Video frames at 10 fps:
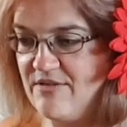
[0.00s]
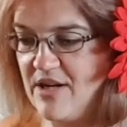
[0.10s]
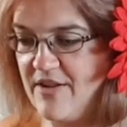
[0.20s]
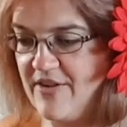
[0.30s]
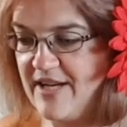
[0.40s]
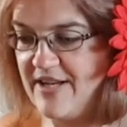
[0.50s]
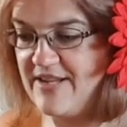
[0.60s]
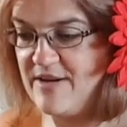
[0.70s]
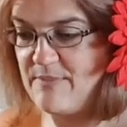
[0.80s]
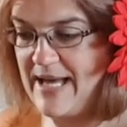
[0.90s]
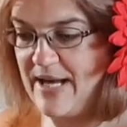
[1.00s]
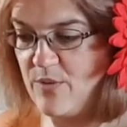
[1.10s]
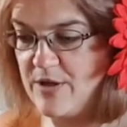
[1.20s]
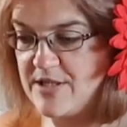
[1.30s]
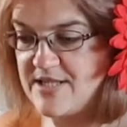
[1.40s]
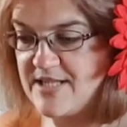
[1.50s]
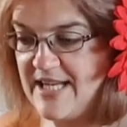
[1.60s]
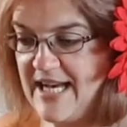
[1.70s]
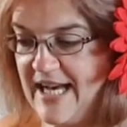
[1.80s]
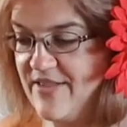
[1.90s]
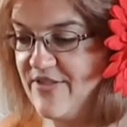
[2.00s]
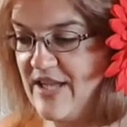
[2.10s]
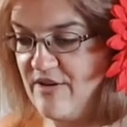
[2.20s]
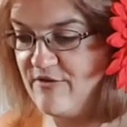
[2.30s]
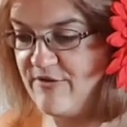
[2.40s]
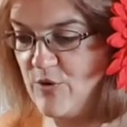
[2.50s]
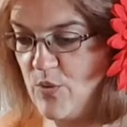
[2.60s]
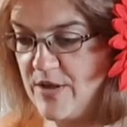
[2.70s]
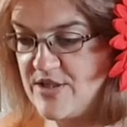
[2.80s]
rather, and then backwards and then forward.